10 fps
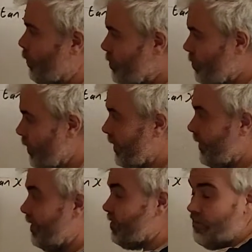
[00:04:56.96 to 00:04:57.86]
r squared
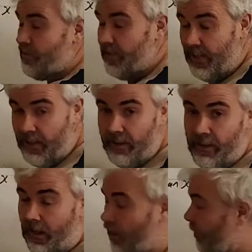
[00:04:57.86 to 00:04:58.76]
is just the
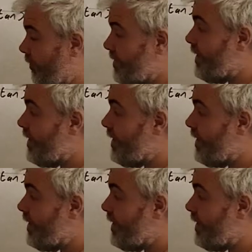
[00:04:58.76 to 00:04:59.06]
area of a